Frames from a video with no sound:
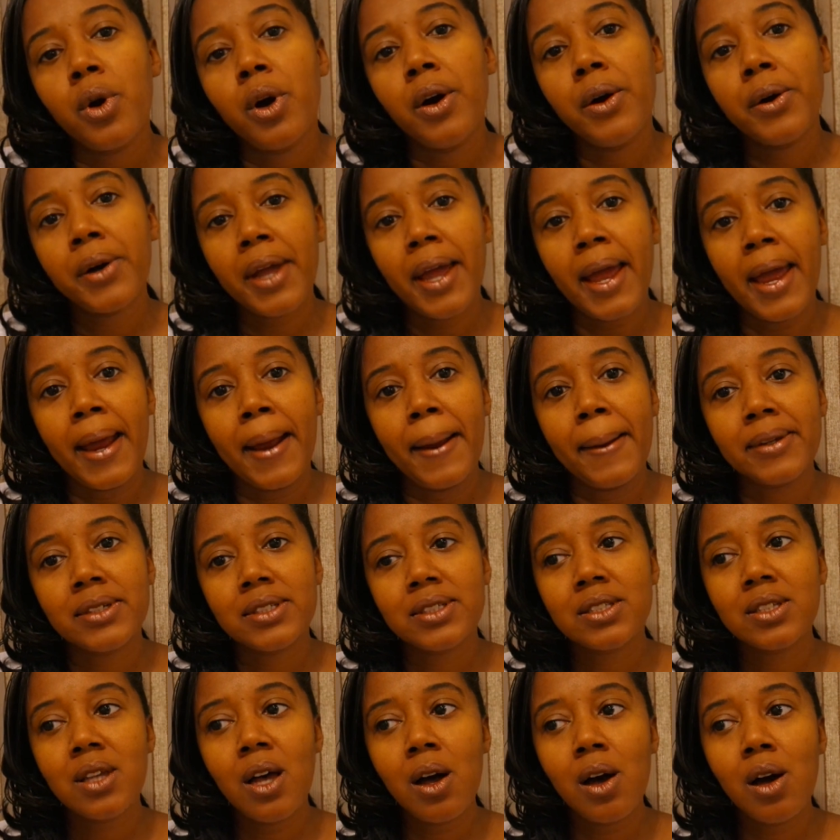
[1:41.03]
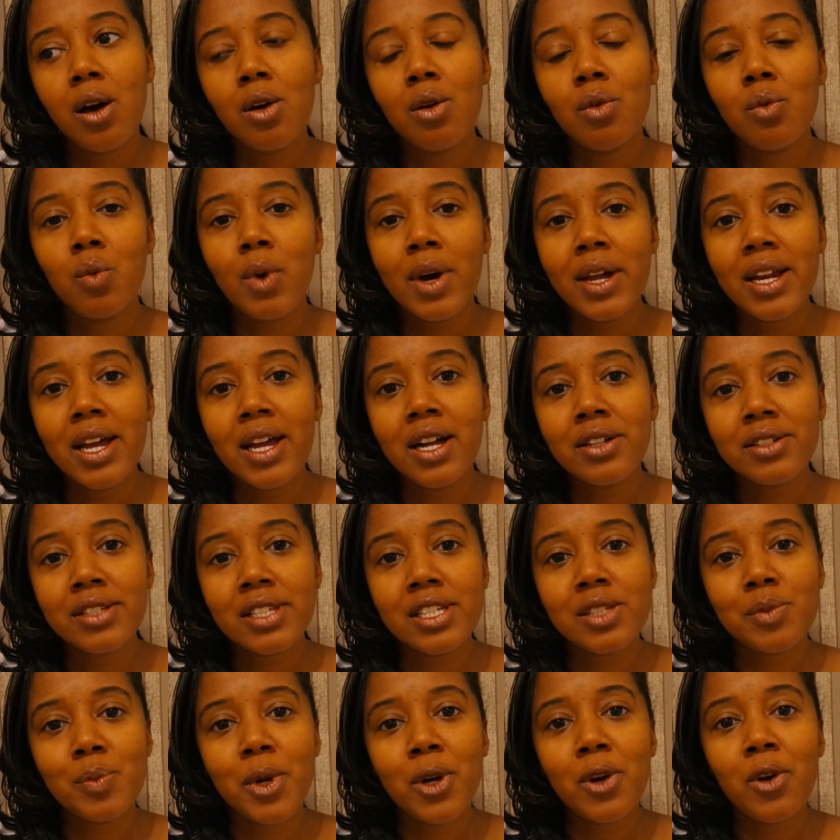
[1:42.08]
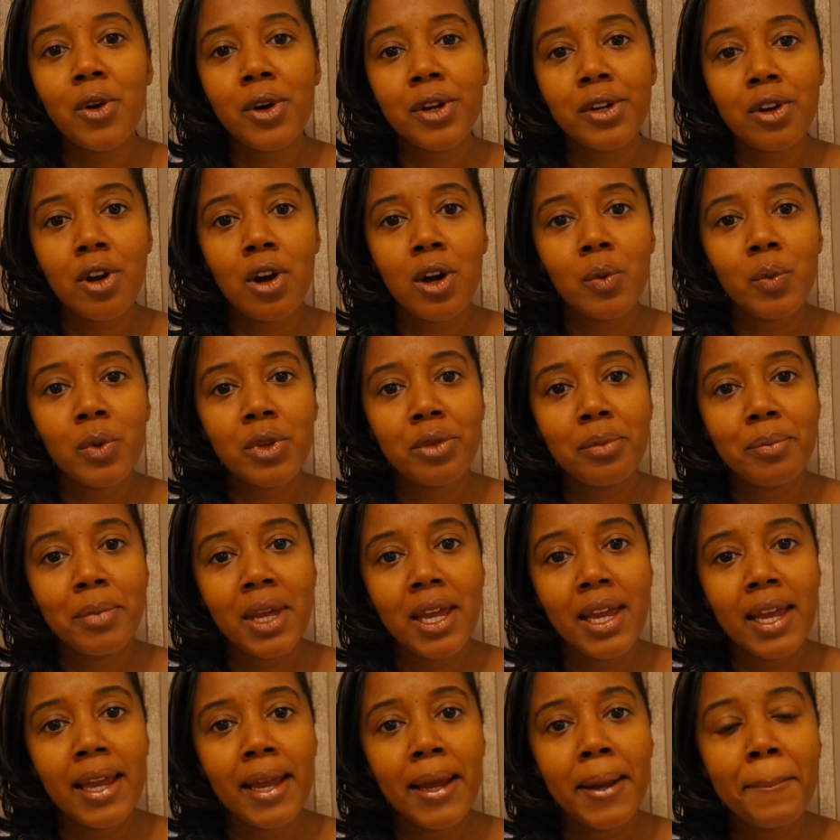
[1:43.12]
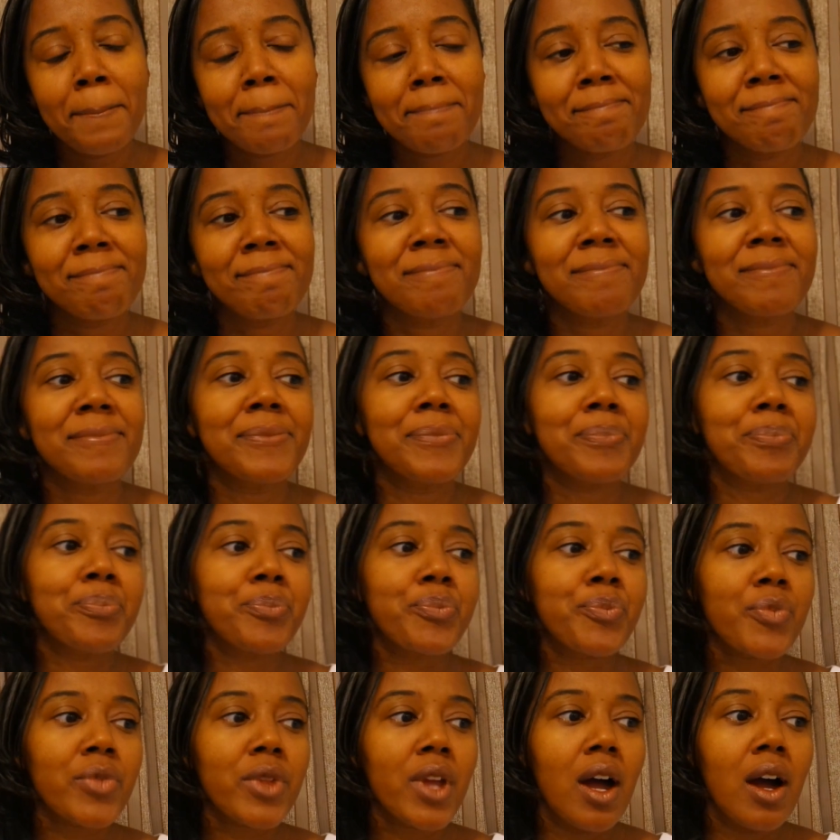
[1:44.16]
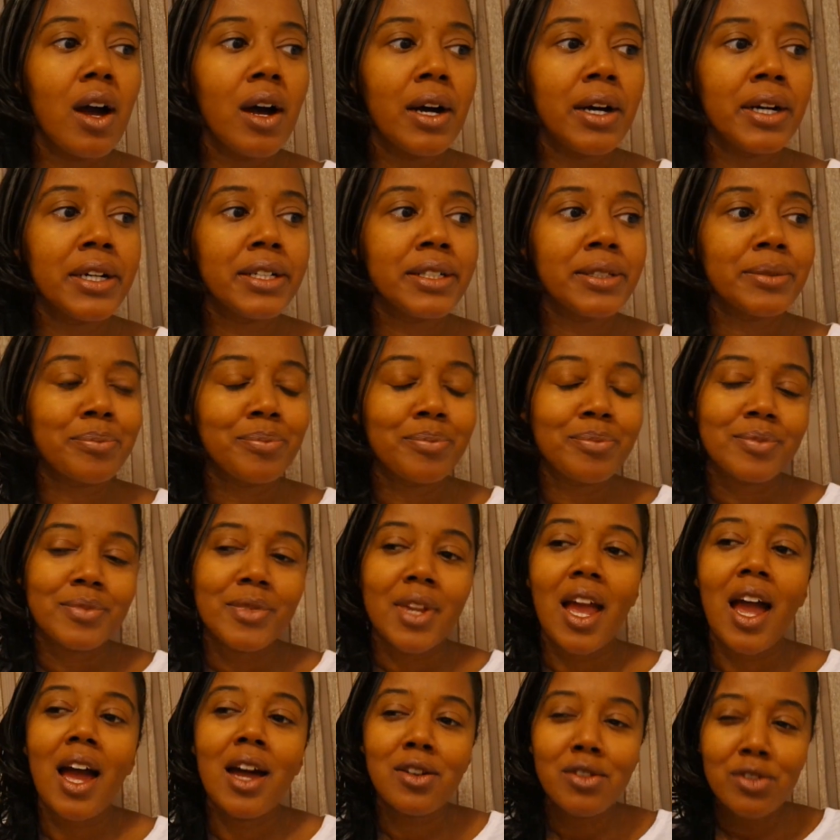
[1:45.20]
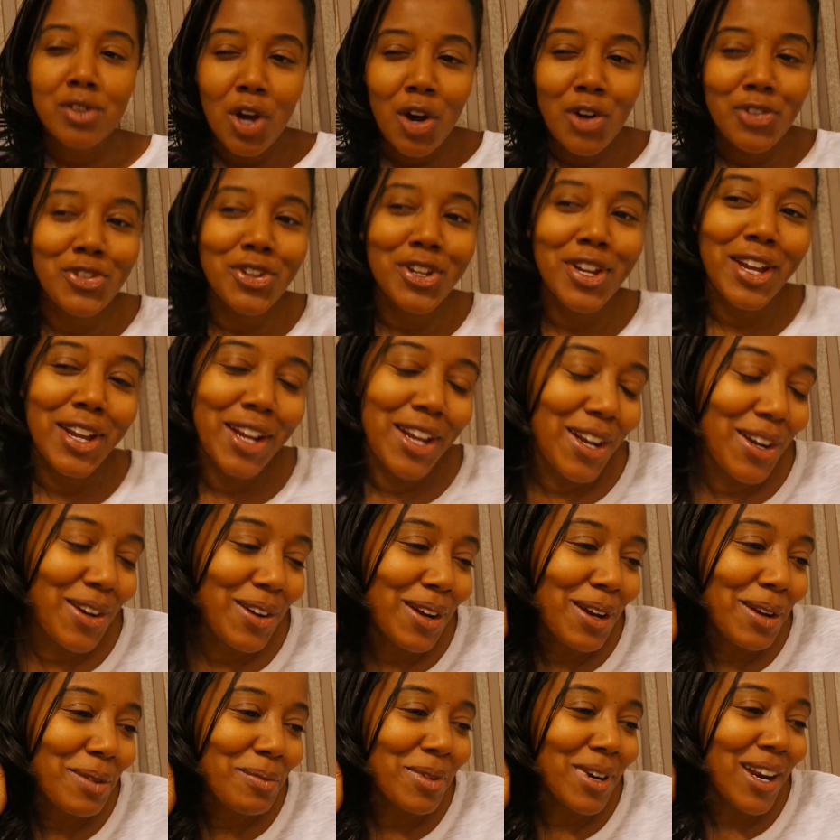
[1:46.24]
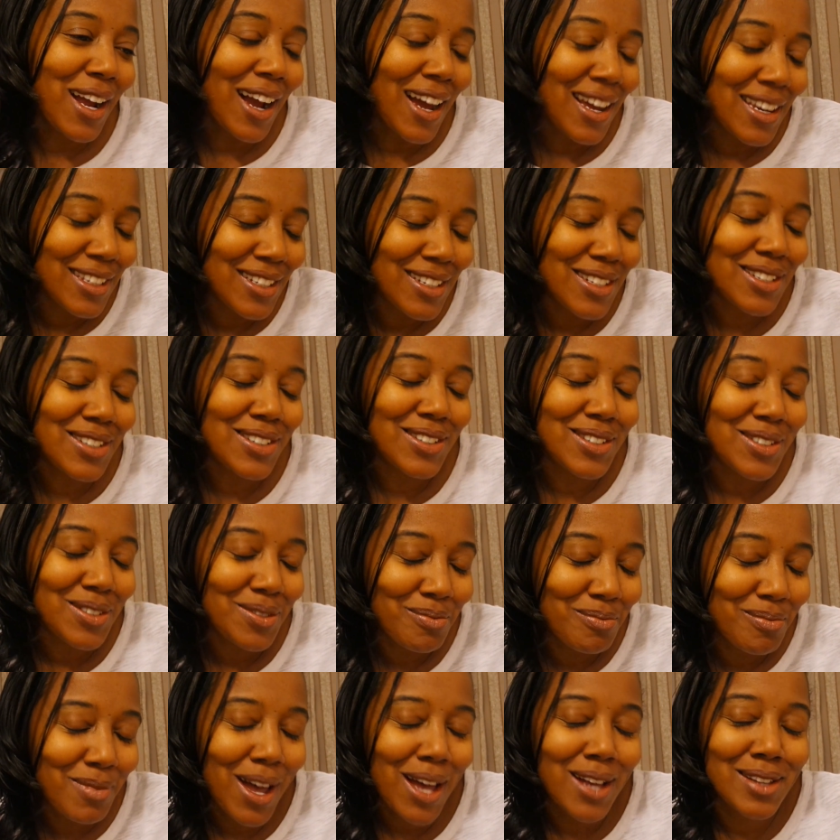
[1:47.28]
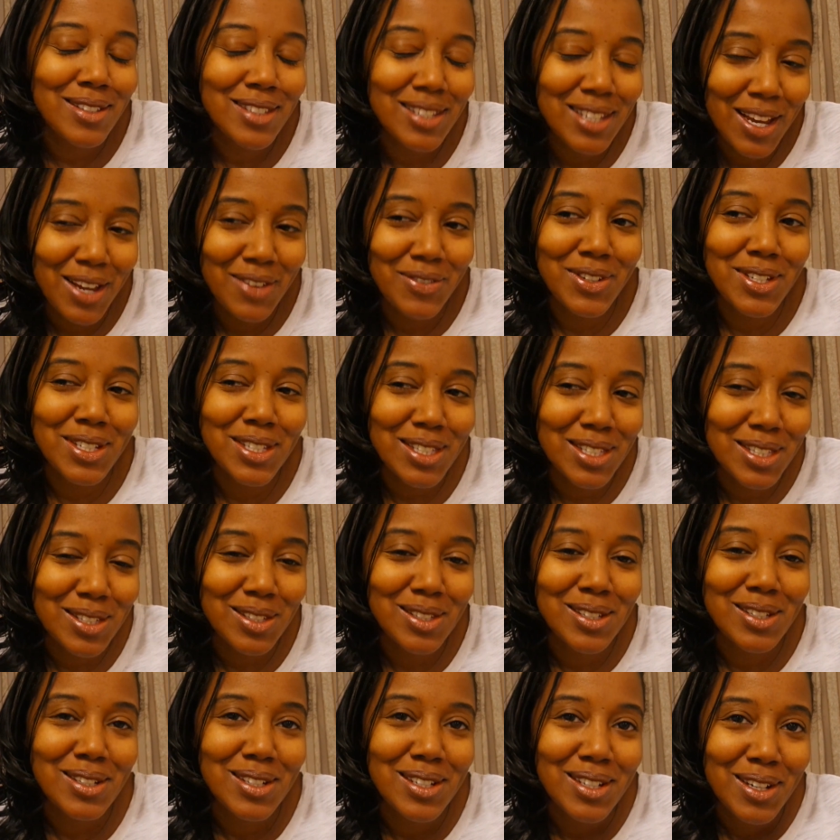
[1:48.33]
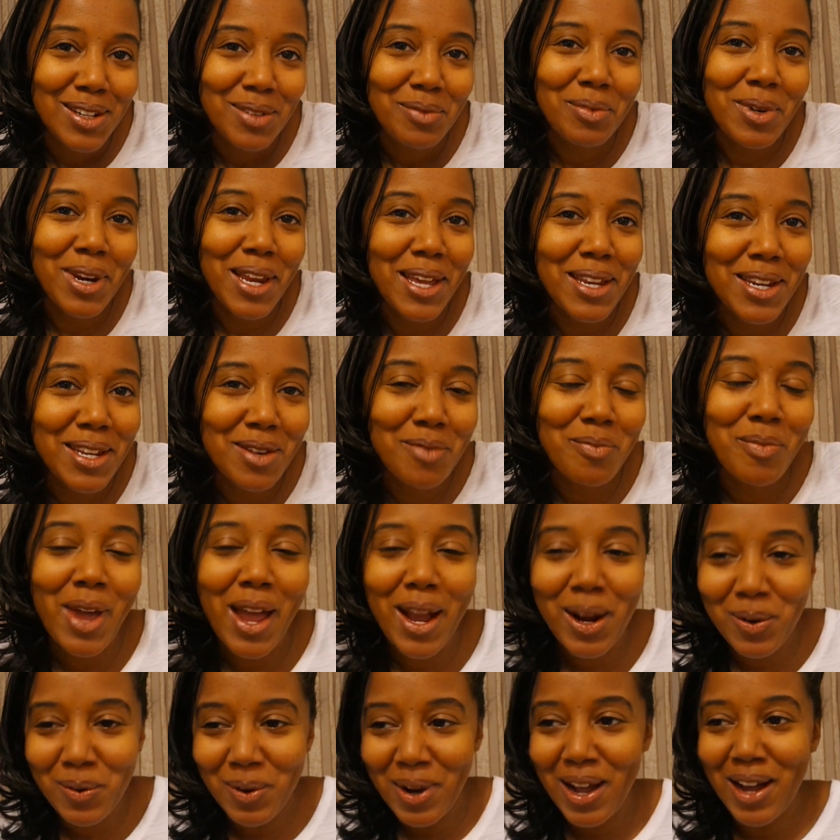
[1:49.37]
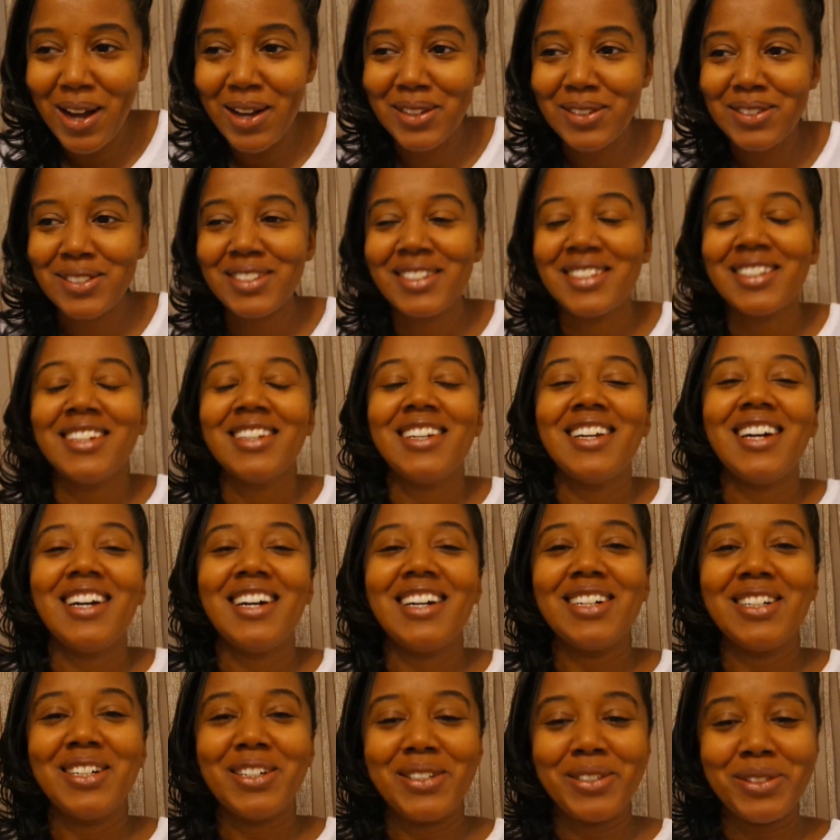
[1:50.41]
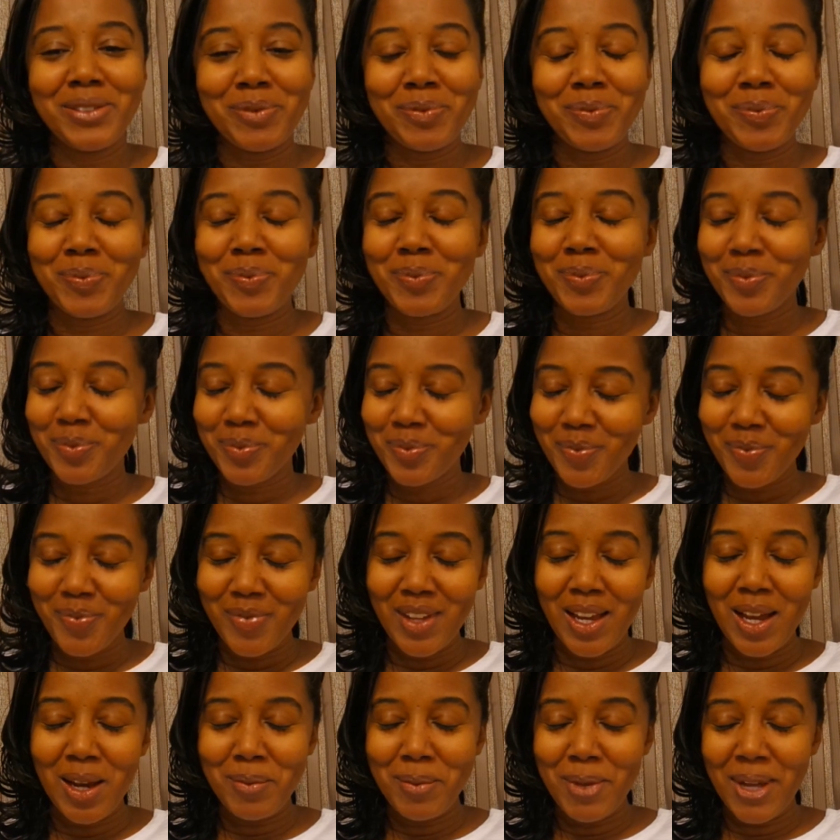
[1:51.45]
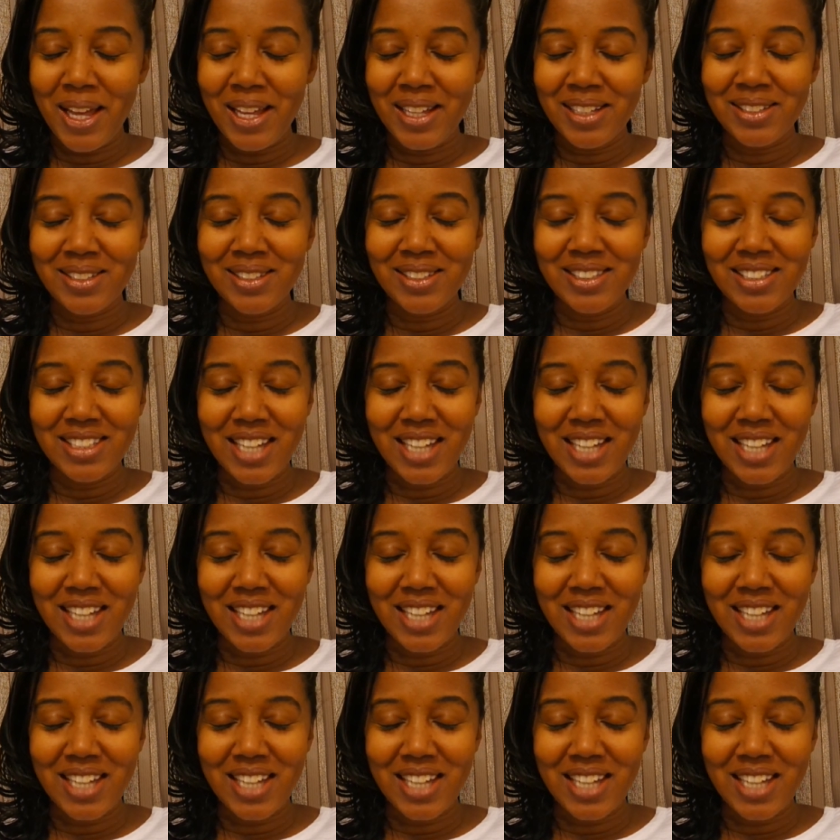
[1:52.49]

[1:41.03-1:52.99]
Okay, so what else has been going on with me? I don't know if you can hear it, but I got a little Miles Davis playing in the background. Yeah, man.